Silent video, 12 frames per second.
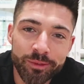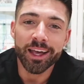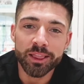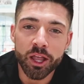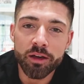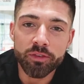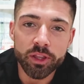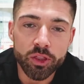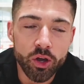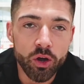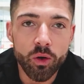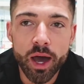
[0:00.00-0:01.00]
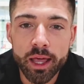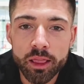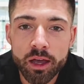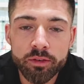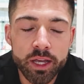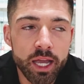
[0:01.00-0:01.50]
I love it though. I
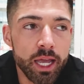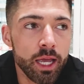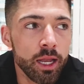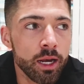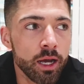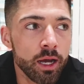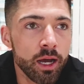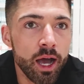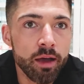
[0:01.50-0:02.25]
love it, and uh,